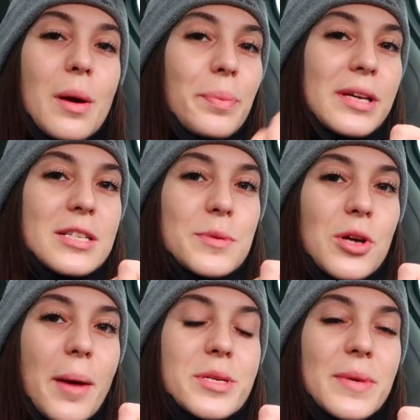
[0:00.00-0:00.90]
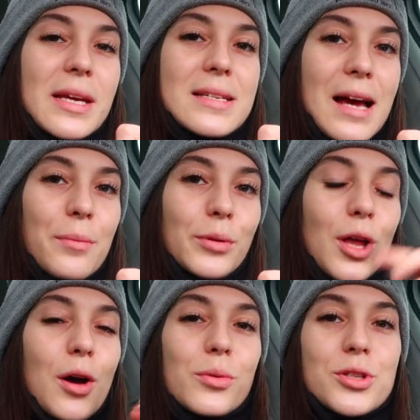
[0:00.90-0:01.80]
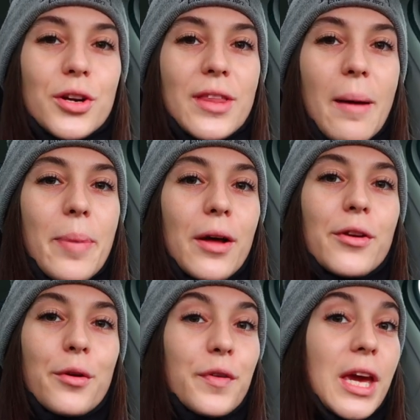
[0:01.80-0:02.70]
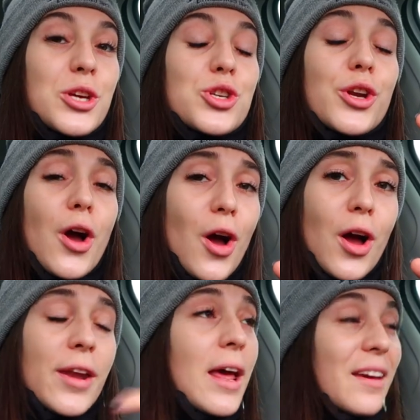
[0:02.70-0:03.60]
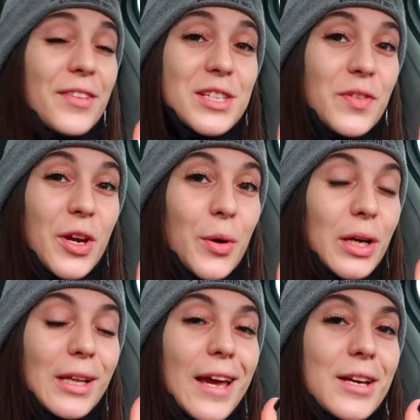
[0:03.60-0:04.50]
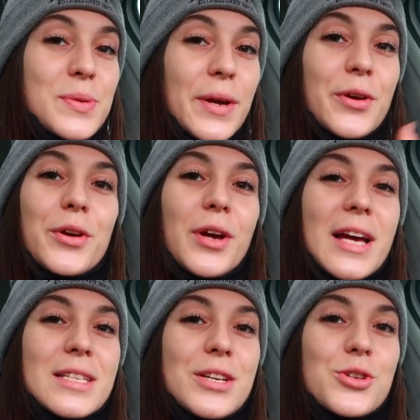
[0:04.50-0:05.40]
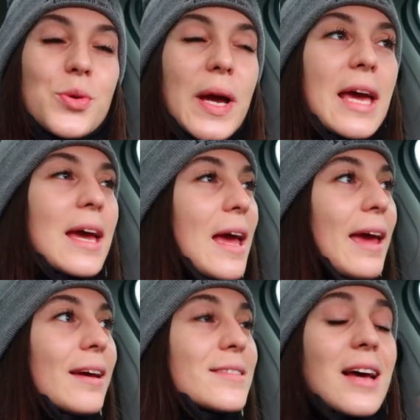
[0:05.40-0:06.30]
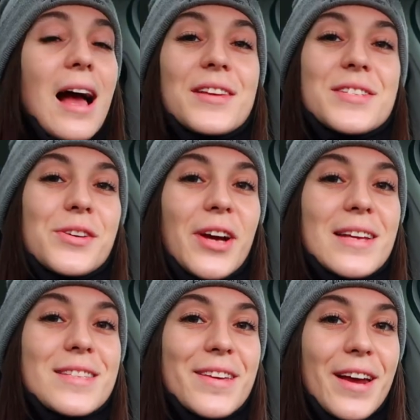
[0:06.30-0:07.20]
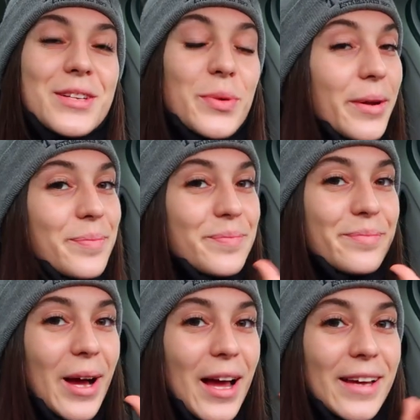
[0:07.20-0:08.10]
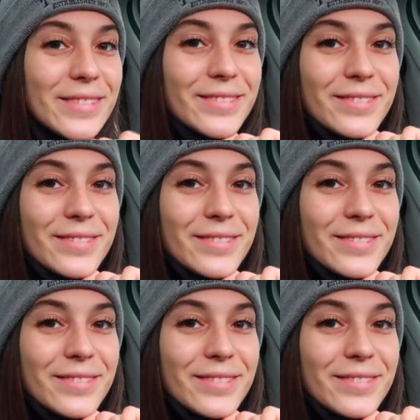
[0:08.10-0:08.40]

please subscribe to me down below, turn that bell notification on, give this video a like so I know you guys enjoy it, and I'll see you guys in the next one. Bye.